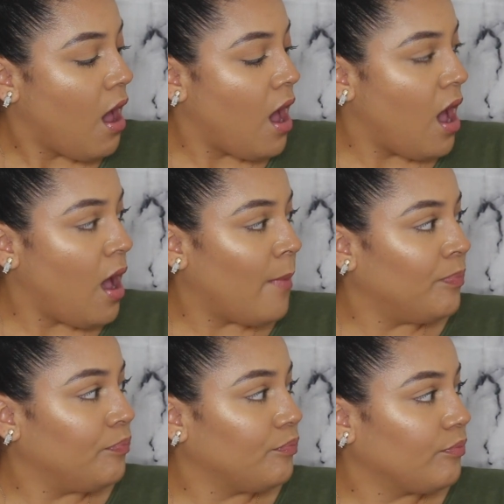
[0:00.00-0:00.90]

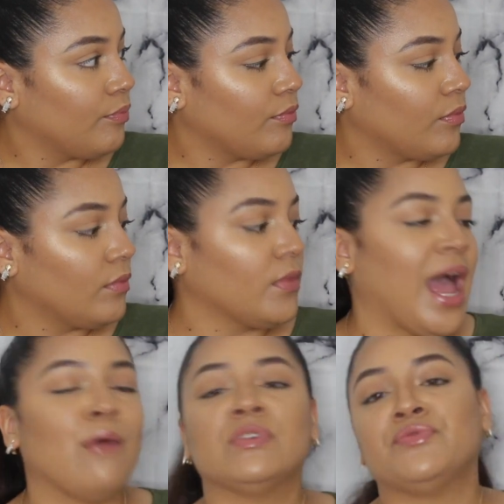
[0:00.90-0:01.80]
I
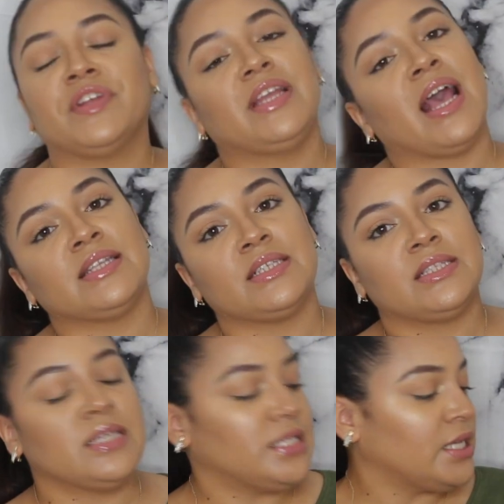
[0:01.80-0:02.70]
was really
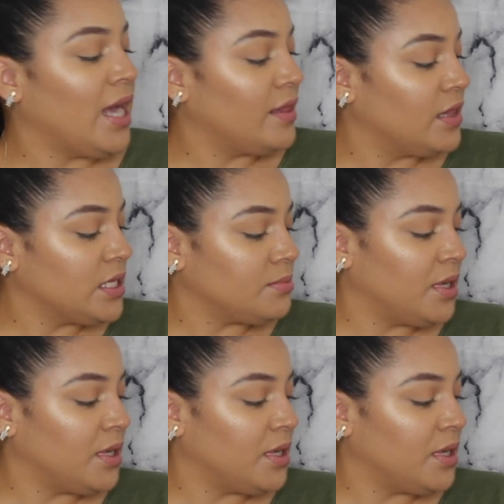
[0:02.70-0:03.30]
hesitant to get this